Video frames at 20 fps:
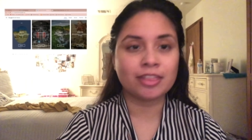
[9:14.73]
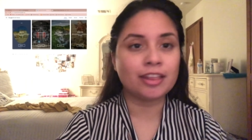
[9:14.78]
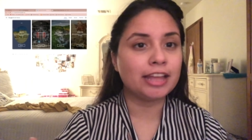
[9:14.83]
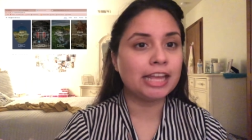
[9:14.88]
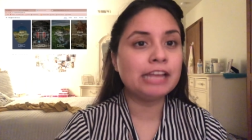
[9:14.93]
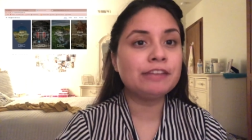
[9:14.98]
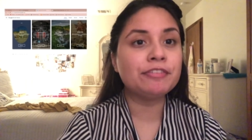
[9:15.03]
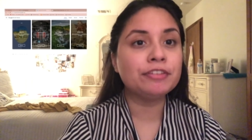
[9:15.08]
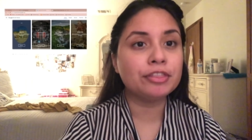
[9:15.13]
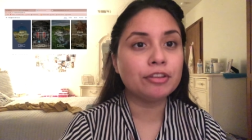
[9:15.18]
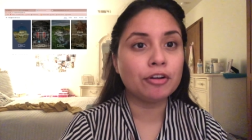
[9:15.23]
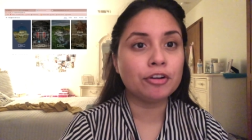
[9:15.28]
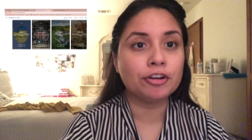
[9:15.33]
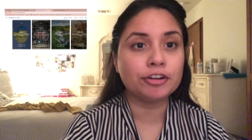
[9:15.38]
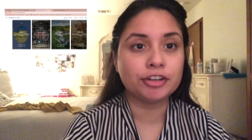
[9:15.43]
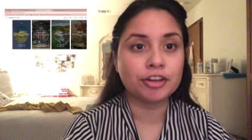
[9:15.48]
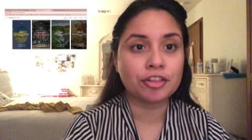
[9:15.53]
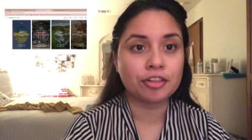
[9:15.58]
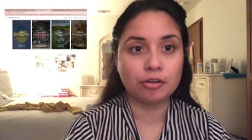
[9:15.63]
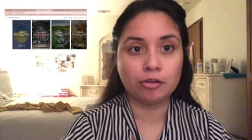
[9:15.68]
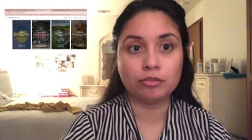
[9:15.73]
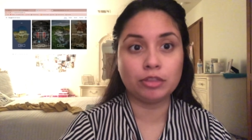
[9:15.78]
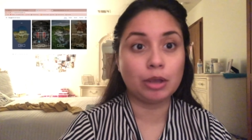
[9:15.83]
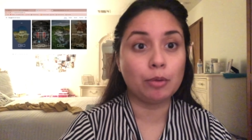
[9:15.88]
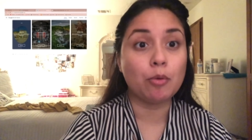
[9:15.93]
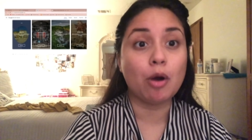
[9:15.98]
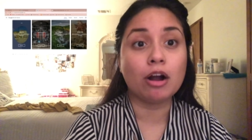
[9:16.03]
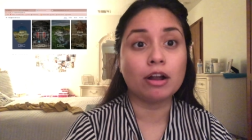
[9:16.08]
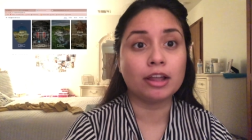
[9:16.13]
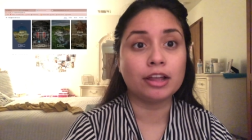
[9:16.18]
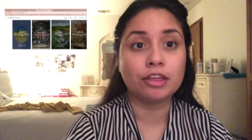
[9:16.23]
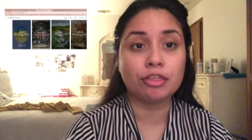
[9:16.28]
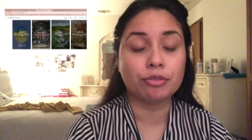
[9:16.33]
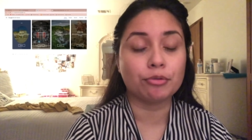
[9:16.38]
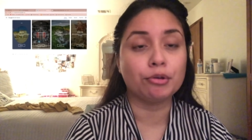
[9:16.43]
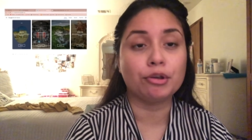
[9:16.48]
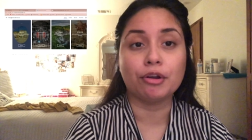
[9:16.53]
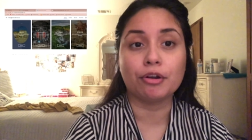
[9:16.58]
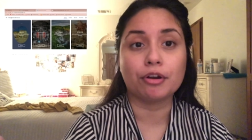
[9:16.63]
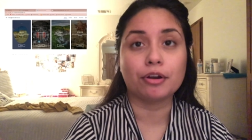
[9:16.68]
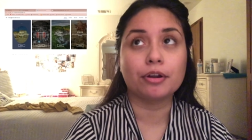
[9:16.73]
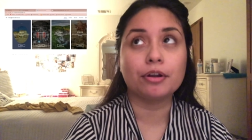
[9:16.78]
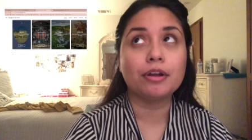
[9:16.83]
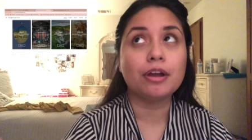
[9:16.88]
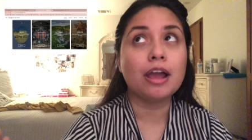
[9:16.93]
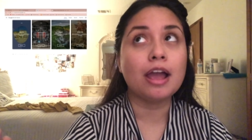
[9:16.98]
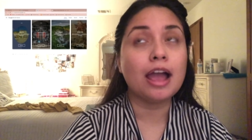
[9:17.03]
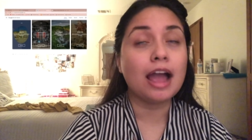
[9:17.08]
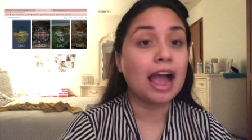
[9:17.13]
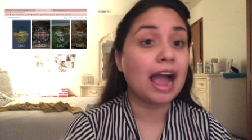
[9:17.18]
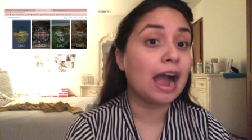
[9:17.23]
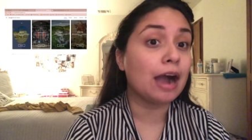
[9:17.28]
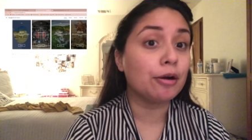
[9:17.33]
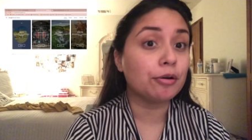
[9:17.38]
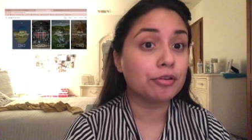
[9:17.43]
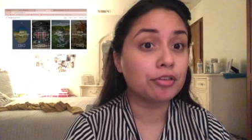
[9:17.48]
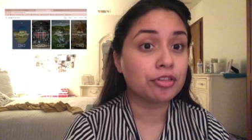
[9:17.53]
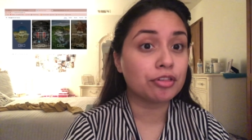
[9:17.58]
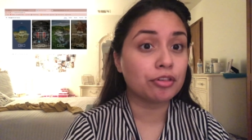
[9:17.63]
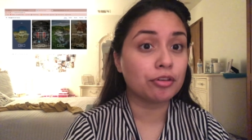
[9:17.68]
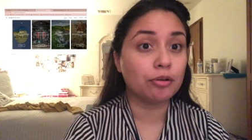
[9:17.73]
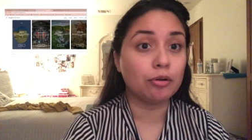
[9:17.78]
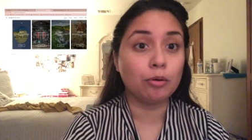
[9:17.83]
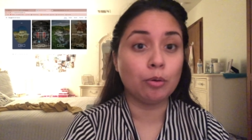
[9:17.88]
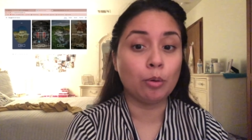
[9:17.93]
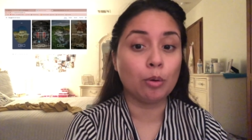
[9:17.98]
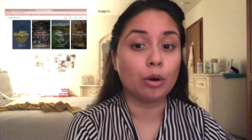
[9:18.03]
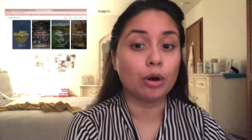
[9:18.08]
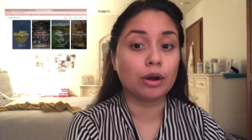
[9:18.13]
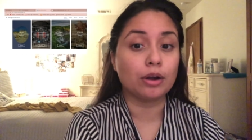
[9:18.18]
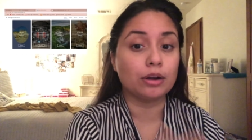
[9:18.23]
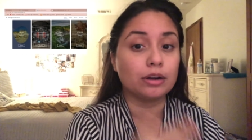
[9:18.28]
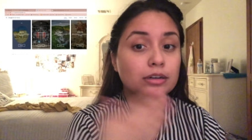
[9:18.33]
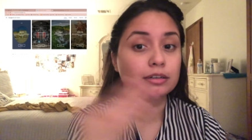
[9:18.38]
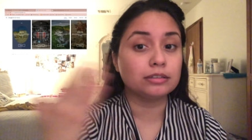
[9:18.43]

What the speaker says: even though you're just only walking through your house or